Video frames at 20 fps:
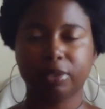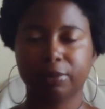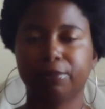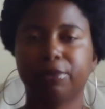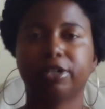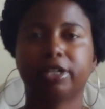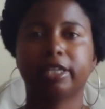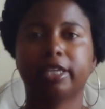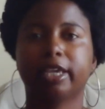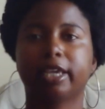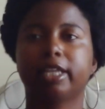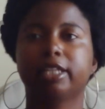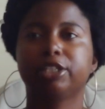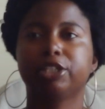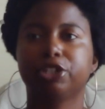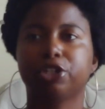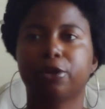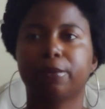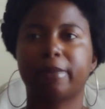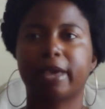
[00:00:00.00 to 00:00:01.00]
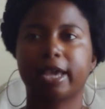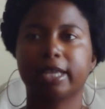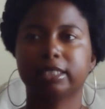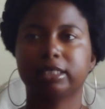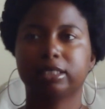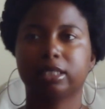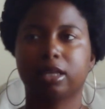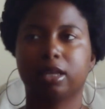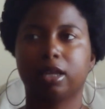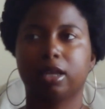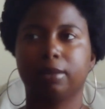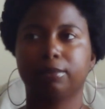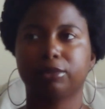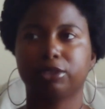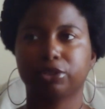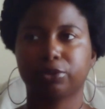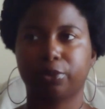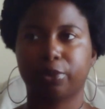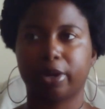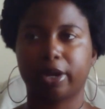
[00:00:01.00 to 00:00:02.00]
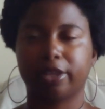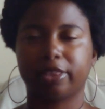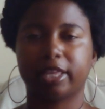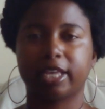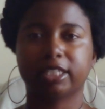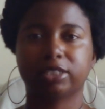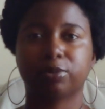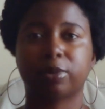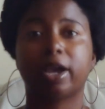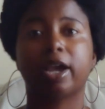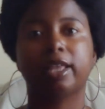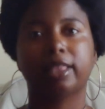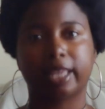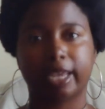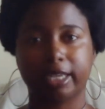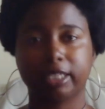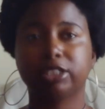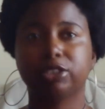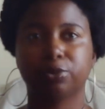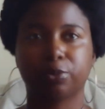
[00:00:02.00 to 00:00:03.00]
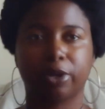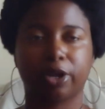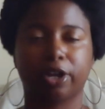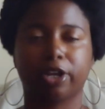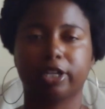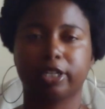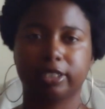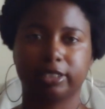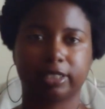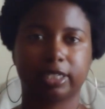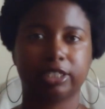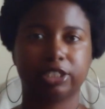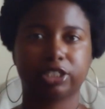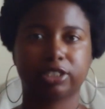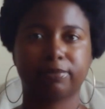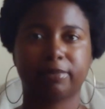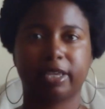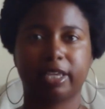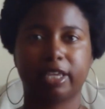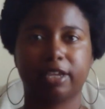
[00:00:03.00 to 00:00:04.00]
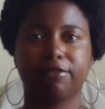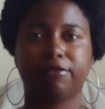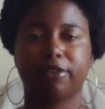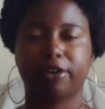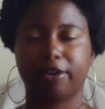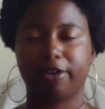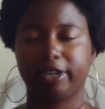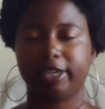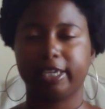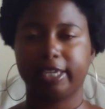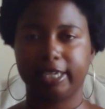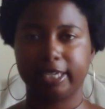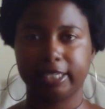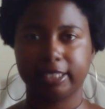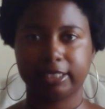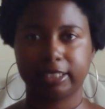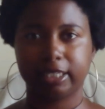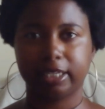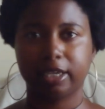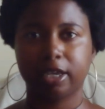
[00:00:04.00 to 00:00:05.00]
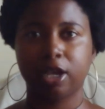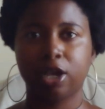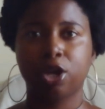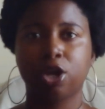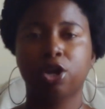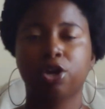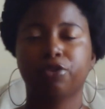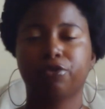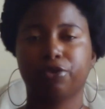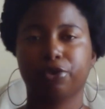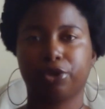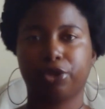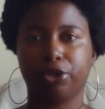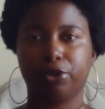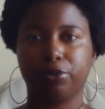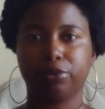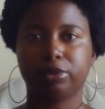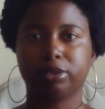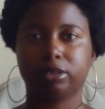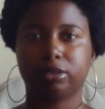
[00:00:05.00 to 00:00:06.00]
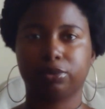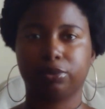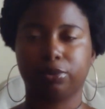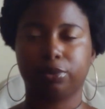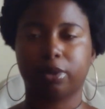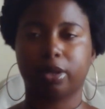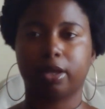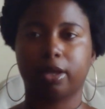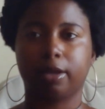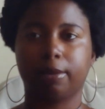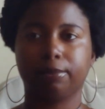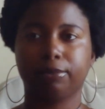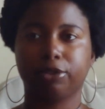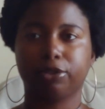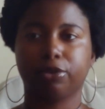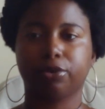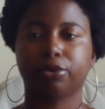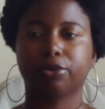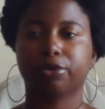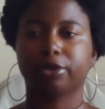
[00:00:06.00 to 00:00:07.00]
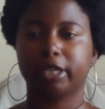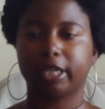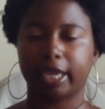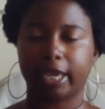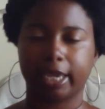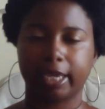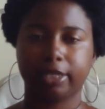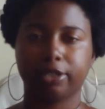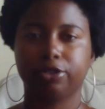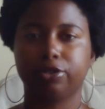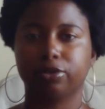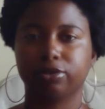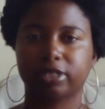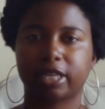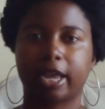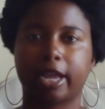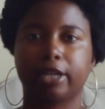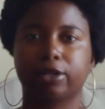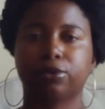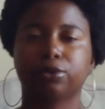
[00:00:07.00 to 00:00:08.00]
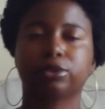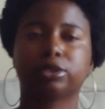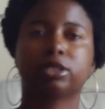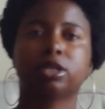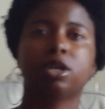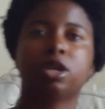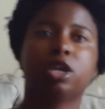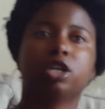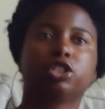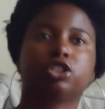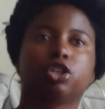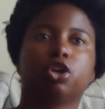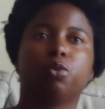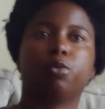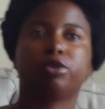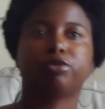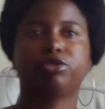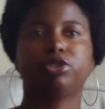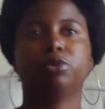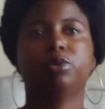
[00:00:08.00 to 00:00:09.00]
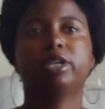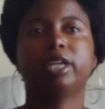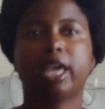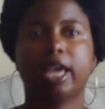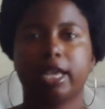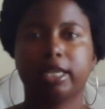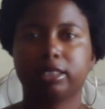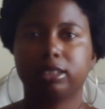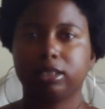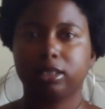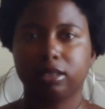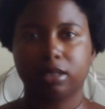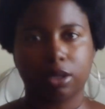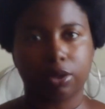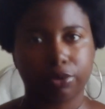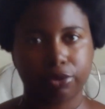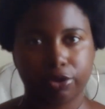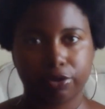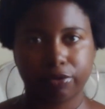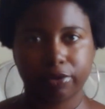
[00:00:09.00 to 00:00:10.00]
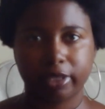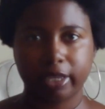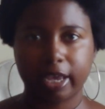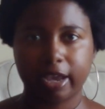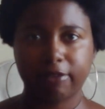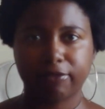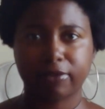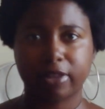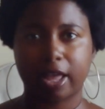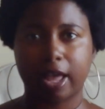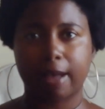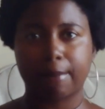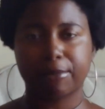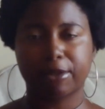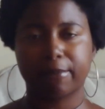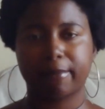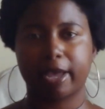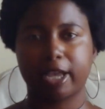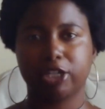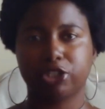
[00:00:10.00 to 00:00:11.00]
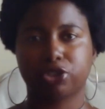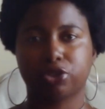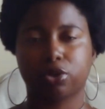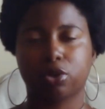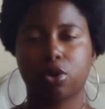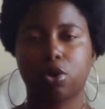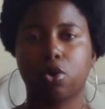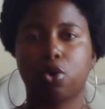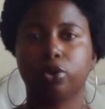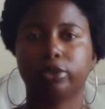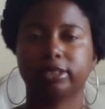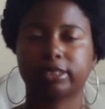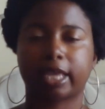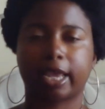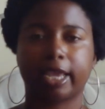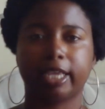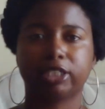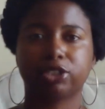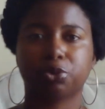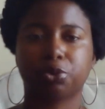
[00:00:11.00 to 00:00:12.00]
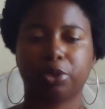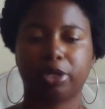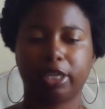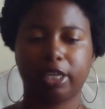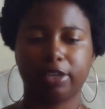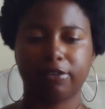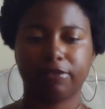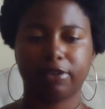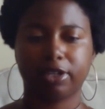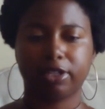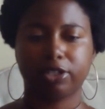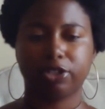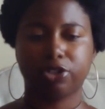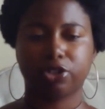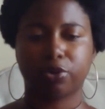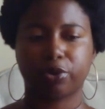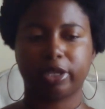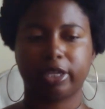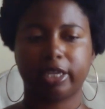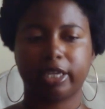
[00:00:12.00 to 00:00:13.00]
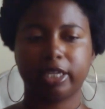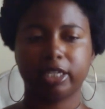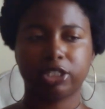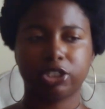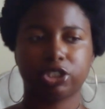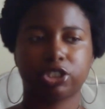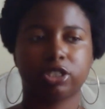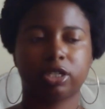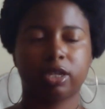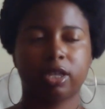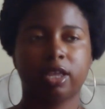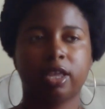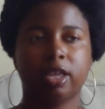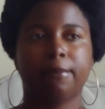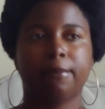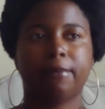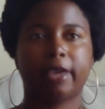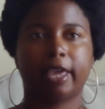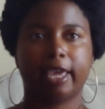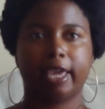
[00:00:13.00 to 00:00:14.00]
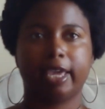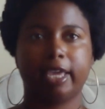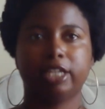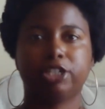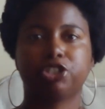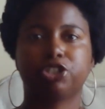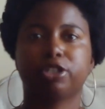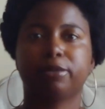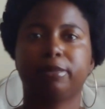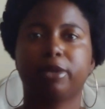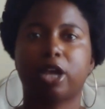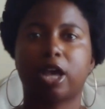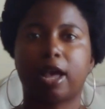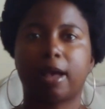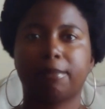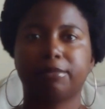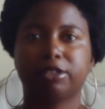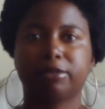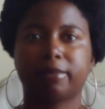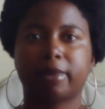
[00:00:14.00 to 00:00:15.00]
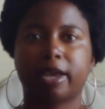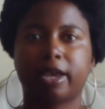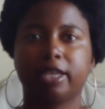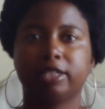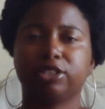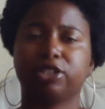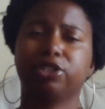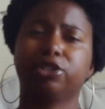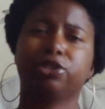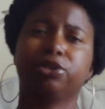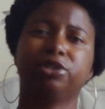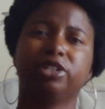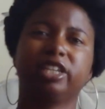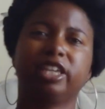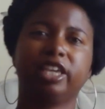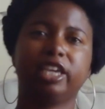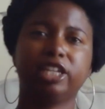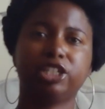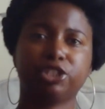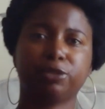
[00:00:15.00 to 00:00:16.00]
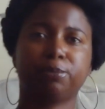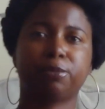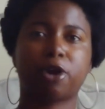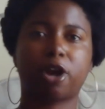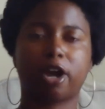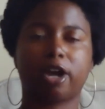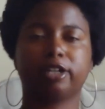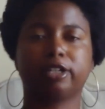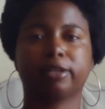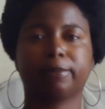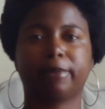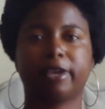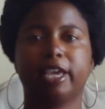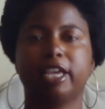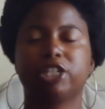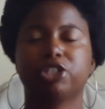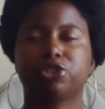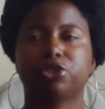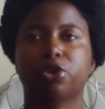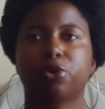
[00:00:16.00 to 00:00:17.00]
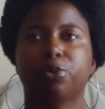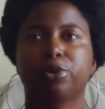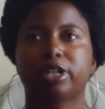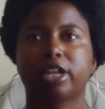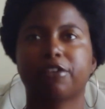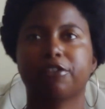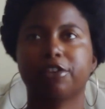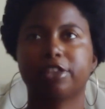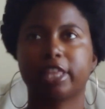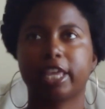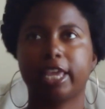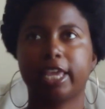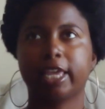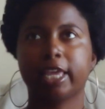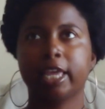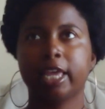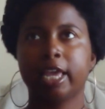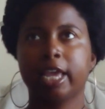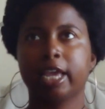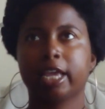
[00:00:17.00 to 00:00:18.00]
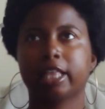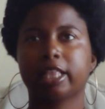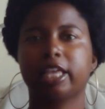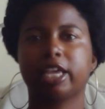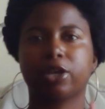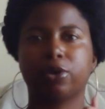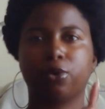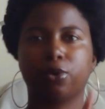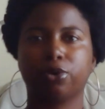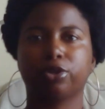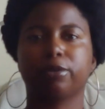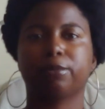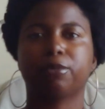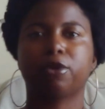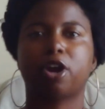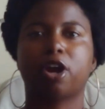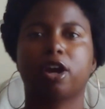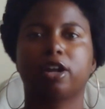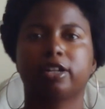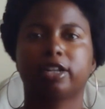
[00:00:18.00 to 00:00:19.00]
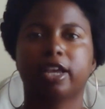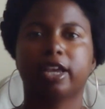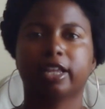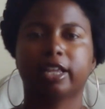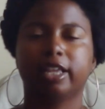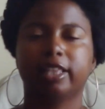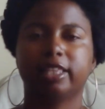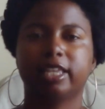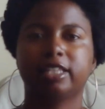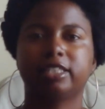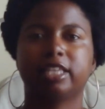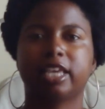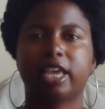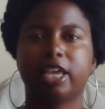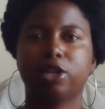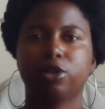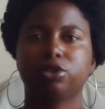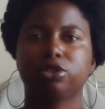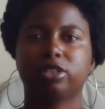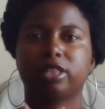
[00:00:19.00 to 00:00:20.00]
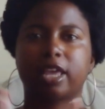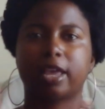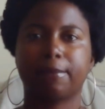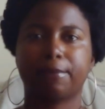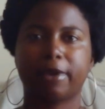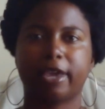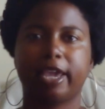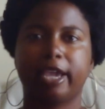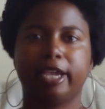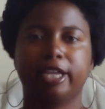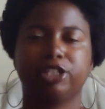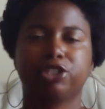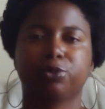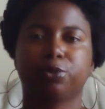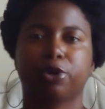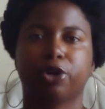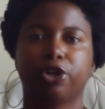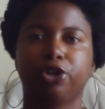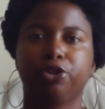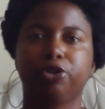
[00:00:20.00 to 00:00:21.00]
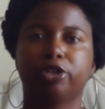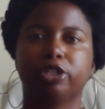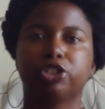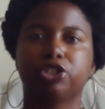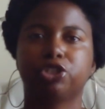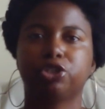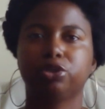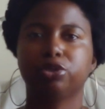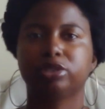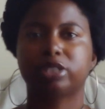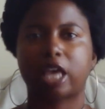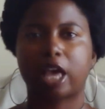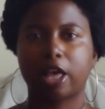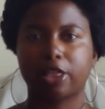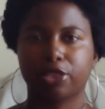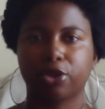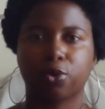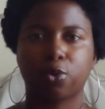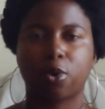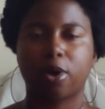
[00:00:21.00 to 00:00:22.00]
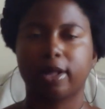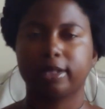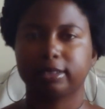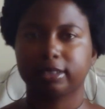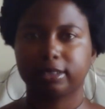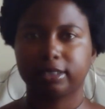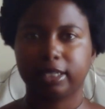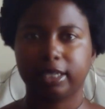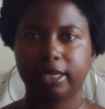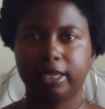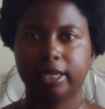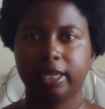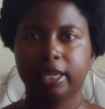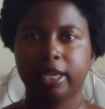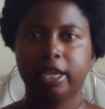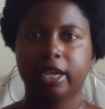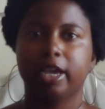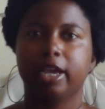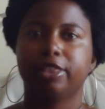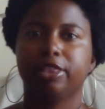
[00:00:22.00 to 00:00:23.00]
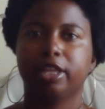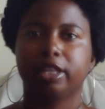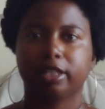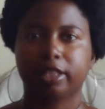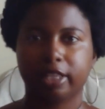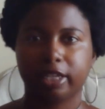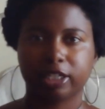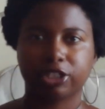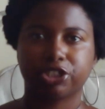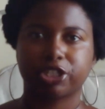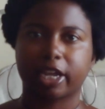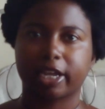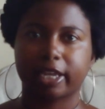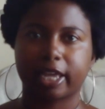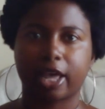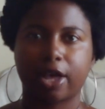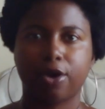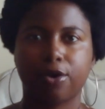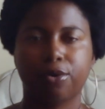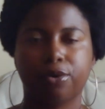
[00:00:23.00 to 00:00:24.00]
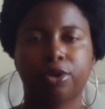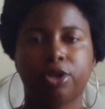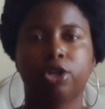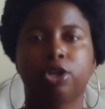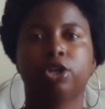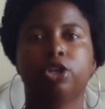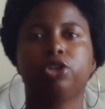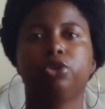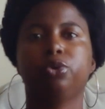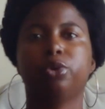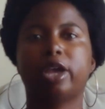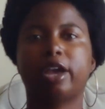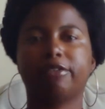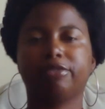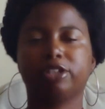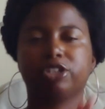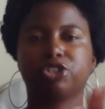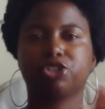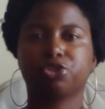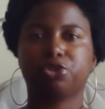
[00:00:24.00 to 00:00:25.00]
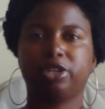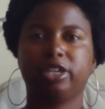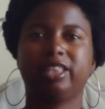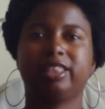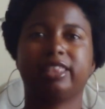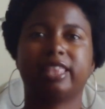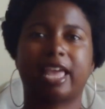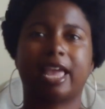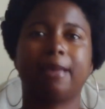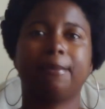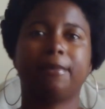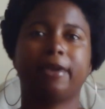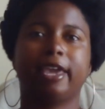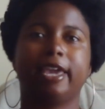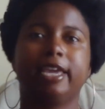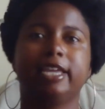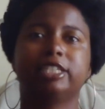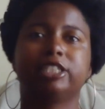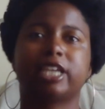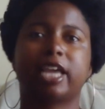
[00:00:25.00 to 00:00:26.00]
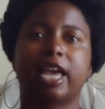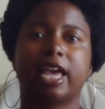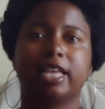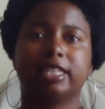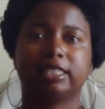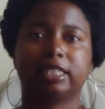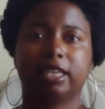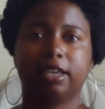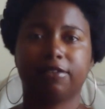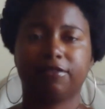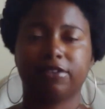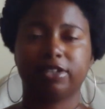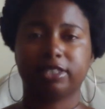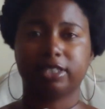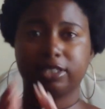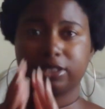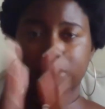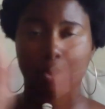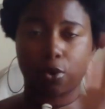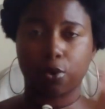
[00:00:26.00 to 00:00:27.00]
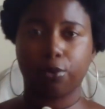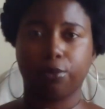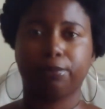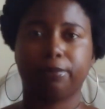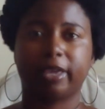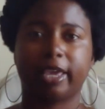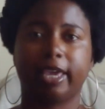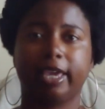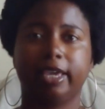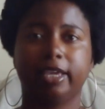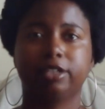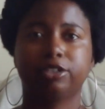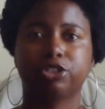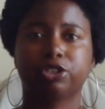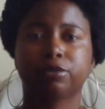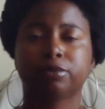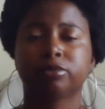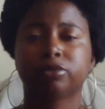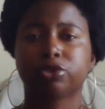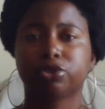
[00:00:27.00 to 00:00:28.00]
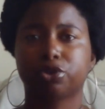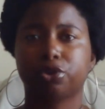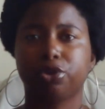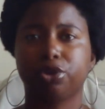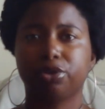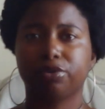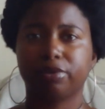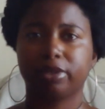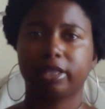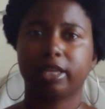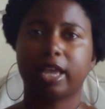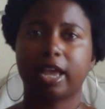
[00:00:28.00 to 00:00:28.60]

But again, back to Square. That's why I like Square, because they just make it very easy for you to, create, titles. So with doing SEO, you really have to optimize your whole site. So even, each page should be optimized, including each product page. So whenever they click on a product and they take you to that page where you can choose the quantity and then click checkout, you have to treat that page as if it's its own page. So you really